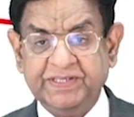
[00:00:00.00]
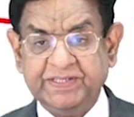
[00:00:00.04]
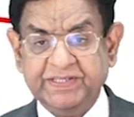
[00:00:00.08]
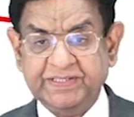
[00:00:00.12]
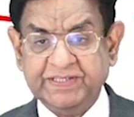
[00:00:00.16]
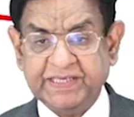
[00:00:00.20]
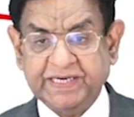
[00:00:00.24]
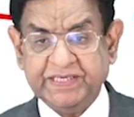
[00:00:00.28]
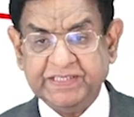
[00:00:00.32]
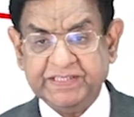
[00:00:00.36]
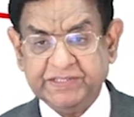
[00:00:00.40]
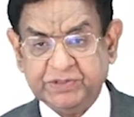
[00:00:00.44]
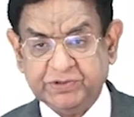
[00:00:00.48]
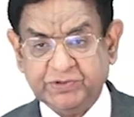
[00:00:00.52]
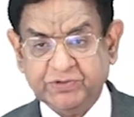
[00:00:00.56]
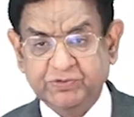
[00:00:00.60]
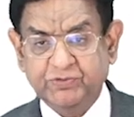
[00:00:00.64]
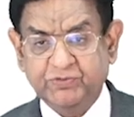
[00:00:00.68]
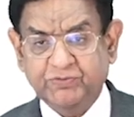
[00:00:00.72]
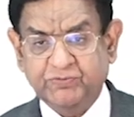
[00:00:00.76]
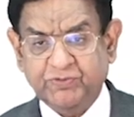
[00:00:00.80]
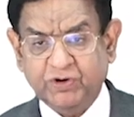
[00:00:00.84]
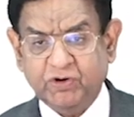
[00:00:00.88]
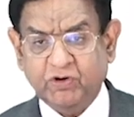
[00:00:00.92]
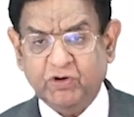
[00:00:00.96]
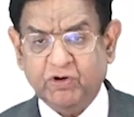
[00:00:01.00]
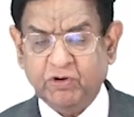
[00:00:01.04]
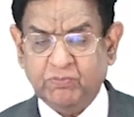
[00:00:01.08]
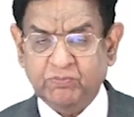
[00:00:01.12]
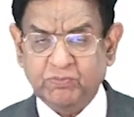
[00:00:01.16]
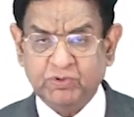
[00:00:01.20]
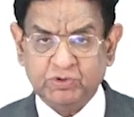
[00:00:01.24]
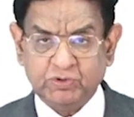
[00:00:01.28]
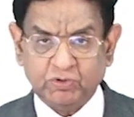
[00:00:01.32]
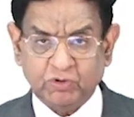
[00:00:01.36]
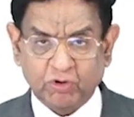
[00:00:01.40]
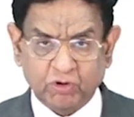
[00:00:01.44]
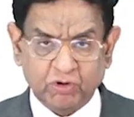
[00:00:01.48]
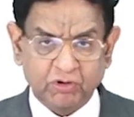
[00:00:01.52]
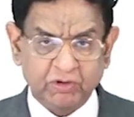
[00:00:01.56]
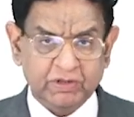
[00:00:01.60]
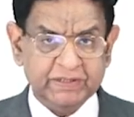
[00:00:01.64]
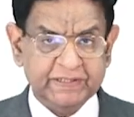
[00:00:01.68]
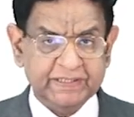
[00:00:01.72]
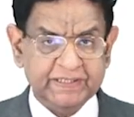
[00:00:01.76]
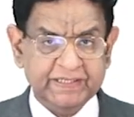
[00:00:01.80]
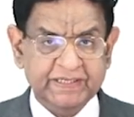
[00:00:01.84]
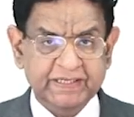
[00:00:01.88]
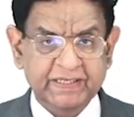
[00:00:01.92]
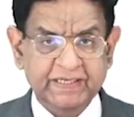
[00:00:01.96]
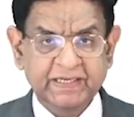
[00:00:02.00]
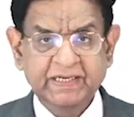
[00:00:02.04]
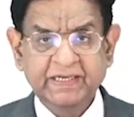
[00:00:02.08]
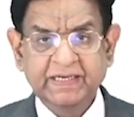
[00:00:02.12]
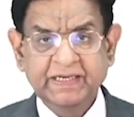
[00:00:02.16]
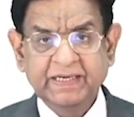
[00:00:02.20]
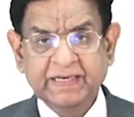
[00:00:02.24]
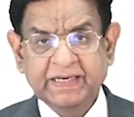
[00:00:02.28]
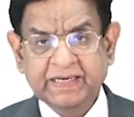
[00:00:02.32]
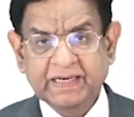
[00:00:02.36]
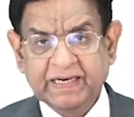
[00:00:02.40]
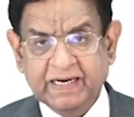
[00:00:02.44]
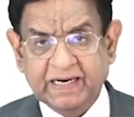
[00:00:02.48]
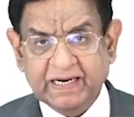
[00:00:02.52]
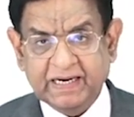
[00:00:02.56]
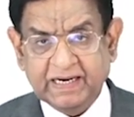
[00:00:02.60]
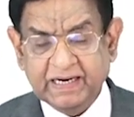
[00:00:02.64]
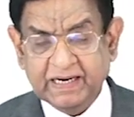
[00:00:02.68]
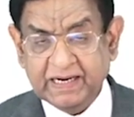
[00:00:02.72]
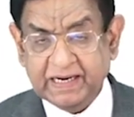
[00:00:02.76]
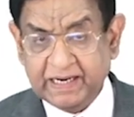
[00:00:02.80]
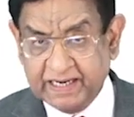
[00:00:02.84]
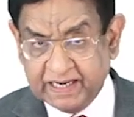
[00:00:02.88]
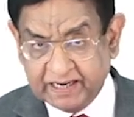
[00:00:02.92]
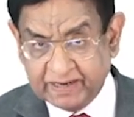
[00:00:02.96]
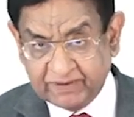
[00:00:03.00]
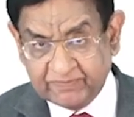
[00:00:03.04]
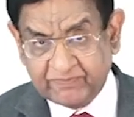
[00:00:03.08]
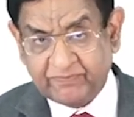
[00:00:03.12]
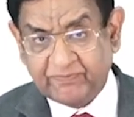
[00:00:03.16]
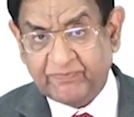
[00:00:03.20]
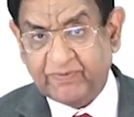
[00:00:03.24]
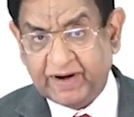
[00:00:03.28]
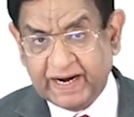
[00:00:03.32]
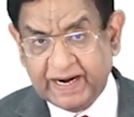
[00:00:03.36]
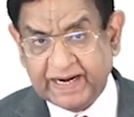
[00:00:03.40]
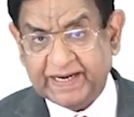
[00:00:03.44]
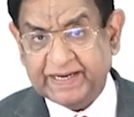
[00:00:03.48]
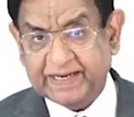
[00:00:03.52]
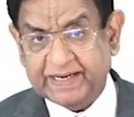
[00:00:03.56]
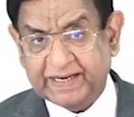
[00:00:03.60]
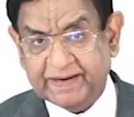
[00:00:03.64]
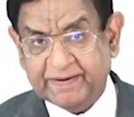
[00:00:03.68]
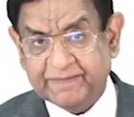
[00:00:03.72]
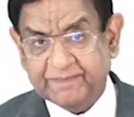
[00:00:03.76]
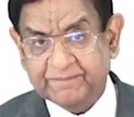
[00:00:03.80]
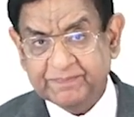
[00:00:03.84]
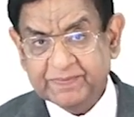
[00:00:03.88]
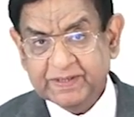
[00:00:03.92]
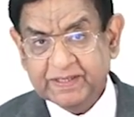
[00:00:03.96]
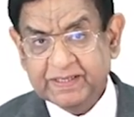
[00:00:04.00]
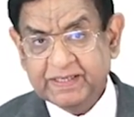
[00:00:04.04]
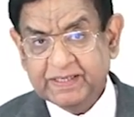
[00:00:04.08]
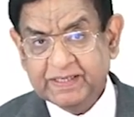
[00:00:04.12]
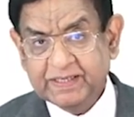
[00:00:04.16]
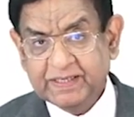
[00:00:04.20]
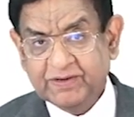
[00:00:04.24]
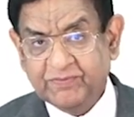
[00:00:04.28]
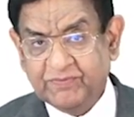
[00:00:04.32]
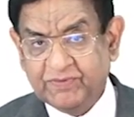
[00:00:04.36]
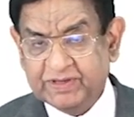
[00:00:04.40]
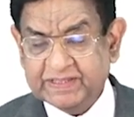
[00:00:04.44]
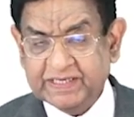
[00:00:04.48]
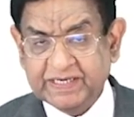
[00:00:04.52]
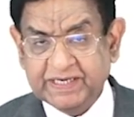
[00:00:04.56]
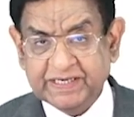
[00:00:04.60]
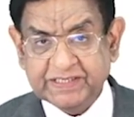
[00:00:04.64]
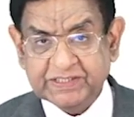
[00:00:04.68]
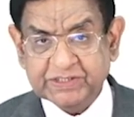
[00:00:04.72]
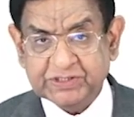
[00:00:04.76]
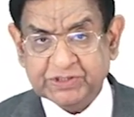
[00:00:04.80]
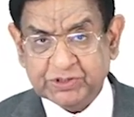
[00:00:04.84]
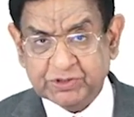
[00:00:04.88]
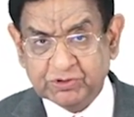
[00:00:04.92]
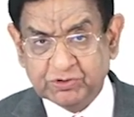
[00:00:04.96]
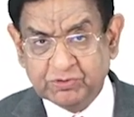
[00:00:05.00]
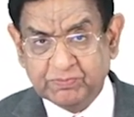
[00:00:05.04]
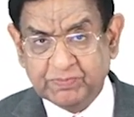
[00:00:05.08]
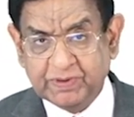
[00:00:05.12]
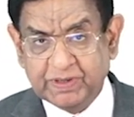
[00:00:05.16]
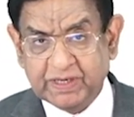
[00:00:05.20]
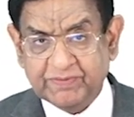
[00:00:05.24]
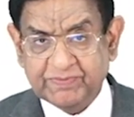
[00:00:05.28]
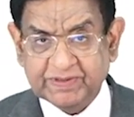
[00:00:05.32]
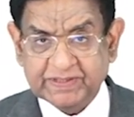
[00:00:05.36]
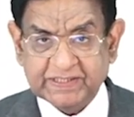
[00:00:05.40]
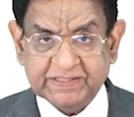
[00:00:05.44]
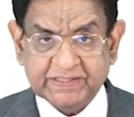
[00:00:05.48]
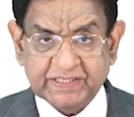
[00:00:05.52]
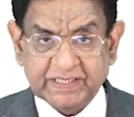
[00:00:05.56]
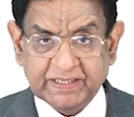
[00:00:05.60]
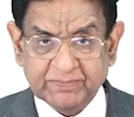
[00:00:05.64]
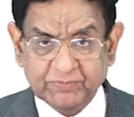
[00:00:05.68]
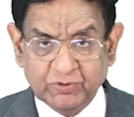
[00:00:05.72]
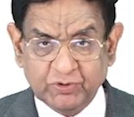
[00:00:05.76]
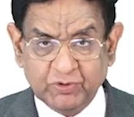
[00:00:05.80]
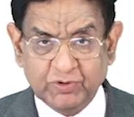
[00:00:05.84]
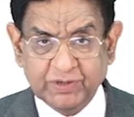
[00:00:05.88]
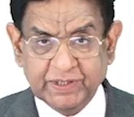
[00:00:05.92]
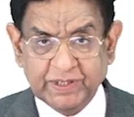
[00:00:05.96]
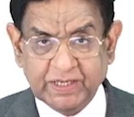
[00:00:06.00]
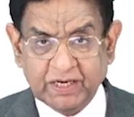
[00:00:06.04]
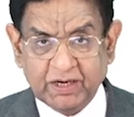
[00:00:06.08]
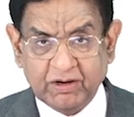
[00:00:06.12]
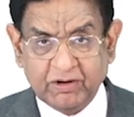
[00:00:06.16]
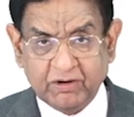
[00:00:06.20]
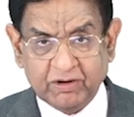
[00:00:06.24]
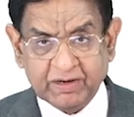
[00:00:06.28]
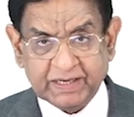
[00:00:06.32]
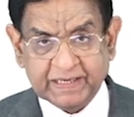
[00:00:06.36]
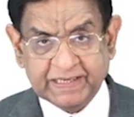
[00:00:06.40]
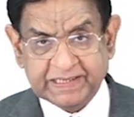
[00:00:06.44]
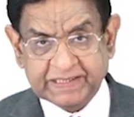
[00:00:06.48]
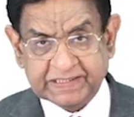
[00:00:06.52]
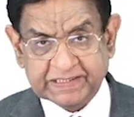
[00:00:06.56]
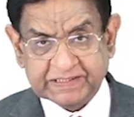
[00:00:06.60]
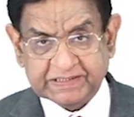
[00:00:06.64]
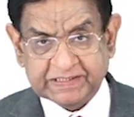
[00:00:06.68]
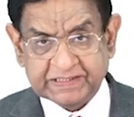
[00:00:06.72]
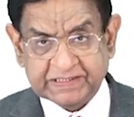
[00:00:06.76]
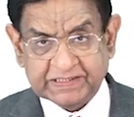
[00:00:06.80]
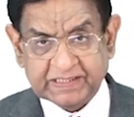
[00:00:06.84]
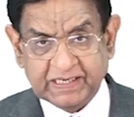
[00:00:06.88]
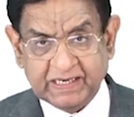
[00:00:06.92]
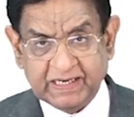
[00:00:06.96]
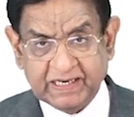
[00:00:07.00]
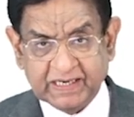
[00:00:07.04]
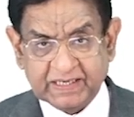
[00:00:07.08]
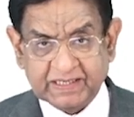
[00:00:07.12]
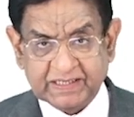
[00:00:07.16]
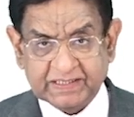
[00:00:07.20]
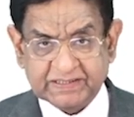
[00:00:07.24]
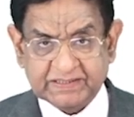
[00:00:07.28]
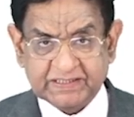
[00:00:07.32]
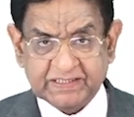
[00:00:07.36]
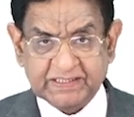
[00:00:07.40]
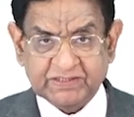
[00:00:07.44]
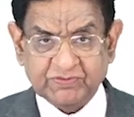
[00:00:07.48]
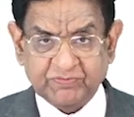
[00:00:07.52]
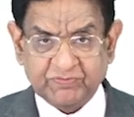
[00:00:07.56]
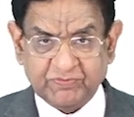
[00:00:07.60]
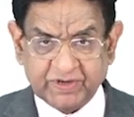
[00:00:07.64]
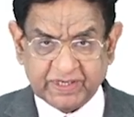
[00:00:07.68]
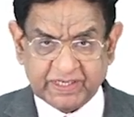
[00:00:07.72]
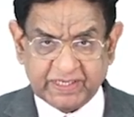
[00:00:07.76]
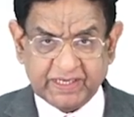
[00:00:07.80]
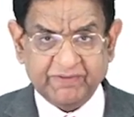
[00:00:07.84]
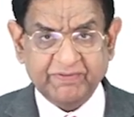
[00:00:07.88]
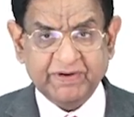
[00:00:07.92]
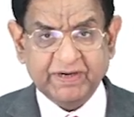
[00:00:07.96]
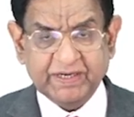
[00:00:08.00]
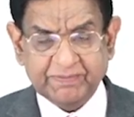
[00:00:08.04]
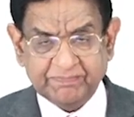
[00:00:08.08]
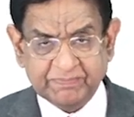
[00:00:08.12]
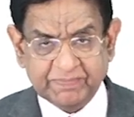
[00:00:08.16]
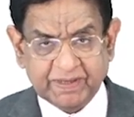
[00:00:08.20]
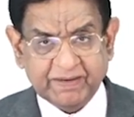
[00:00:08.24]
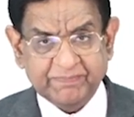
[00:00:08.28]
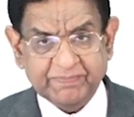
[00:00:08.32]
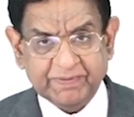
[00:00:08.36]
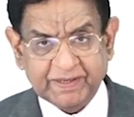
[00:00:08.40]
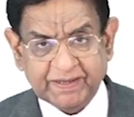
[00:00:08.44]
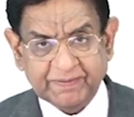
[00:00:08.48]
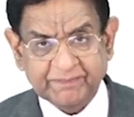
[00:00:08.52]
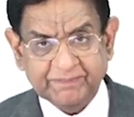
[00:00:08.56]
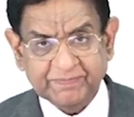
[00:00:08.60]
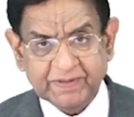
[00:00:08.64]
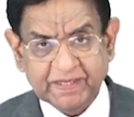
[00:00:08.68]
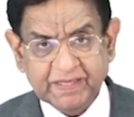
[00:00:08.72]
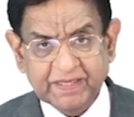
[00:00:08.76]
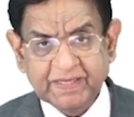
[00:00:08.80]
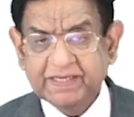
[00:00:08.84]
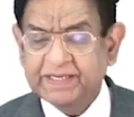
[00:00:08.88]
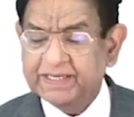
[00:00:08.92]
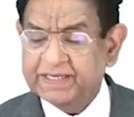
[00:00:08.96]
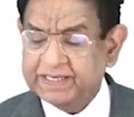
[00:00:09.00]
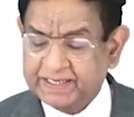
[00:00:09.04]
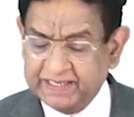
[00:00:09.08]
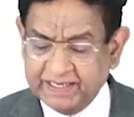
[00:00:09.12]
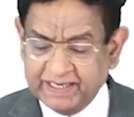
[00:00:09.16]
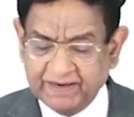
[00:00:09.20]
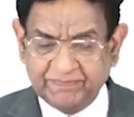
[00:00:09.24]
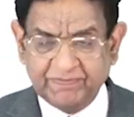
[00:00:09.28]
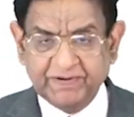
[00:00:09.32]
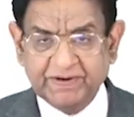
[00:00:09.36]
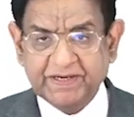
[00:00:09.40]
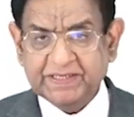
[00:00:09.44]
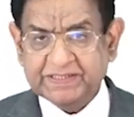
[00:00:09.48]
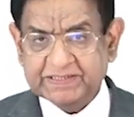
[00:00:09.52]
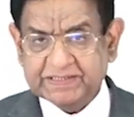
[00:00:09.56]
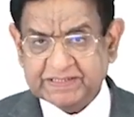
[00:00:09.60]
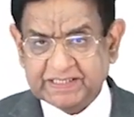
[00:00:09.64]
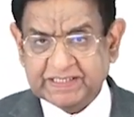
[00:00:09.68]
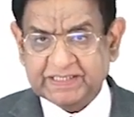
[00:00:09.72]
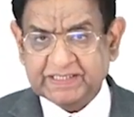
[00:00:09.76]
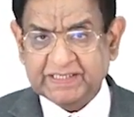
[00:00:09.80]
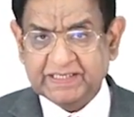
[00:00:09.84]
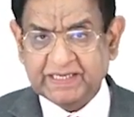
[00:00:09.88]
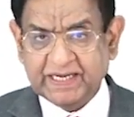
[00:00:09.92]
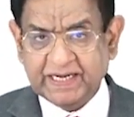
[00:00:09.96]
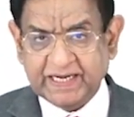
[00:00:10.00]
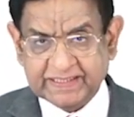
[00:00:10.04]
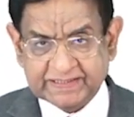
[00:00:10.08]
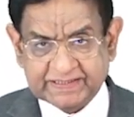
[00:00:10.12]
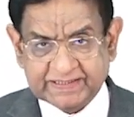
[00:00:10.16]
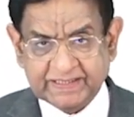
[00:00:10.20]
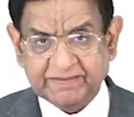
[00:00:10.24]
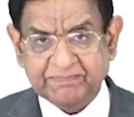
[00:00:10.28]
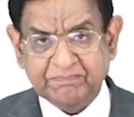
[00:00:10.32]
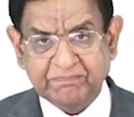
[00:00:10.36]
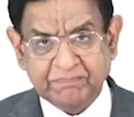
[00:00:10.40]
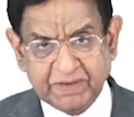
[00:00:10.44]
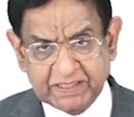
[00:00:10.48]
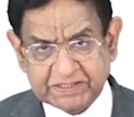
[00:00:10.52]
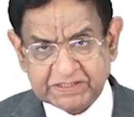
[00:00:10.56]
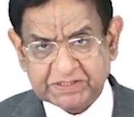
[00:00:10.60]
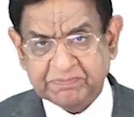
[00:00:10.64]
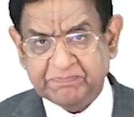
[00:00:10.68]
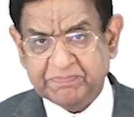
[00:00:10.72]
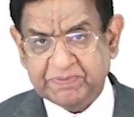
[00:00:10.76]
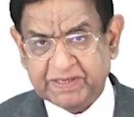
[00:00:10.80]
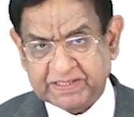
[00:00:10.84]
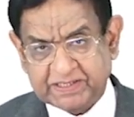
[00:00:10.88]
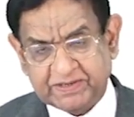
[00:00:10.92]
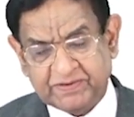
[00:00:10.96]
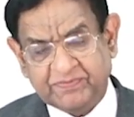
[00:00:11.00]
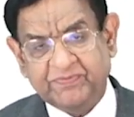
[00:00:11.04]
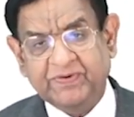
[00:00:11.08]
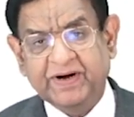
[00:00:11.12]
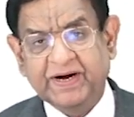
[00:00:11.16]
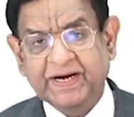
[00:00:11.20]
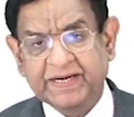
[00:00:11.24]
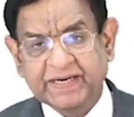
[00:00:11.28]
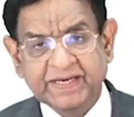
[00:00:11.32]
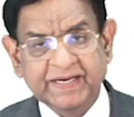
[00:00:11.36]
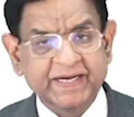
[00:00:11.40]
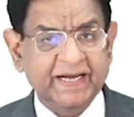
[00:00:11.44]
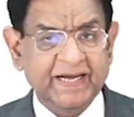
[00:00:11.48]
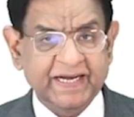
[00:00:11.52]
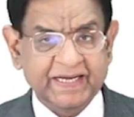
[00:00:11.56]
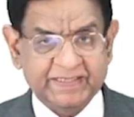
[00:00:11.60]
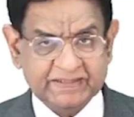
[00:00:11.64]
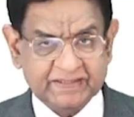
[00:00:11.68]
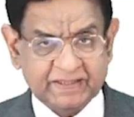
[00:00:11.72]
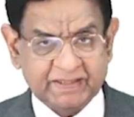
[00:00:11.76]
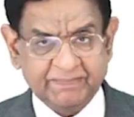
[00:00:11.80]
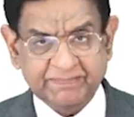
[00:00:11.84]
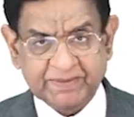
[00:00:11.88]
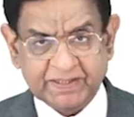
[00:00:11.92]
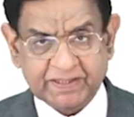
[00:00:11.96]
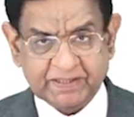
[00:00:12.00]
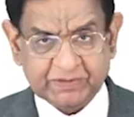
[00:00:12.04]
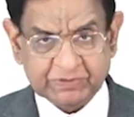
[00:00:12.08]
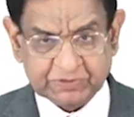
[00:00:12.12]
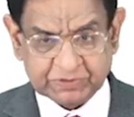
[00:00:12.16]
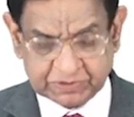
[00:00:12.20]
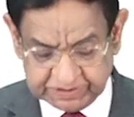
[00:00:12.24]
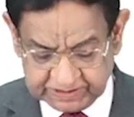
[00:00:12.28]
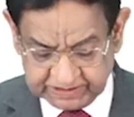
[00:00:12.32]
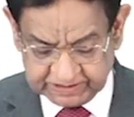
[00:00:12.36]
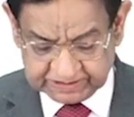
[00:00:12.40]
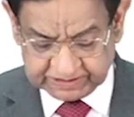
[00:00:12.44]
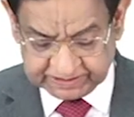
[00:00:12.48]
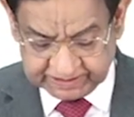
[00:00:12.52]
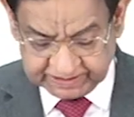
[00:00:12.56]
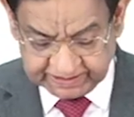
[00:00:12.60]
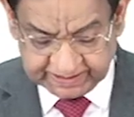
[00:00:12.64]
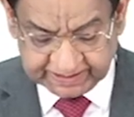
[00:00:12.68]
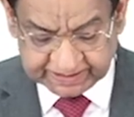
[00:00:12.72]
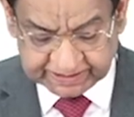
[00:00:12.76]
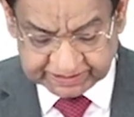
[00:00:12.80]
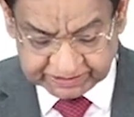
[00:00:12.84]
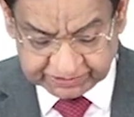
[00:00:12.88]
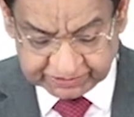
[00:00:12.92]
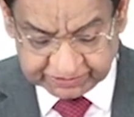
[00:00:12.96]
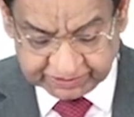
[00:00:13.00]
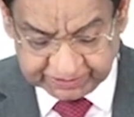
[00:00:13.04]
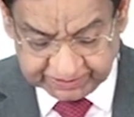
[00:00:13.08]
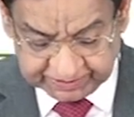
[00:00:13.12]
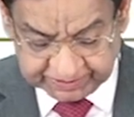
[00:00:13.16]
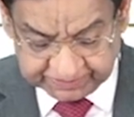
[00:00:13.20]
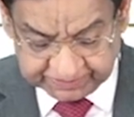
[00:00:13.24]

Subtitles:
That is true for almost all the lung finding, whether it is tumor, whether it's pneumonia or interstitial lung disease, whatever it may be. Definitely CT has a much better finding as compared to chest X-ray.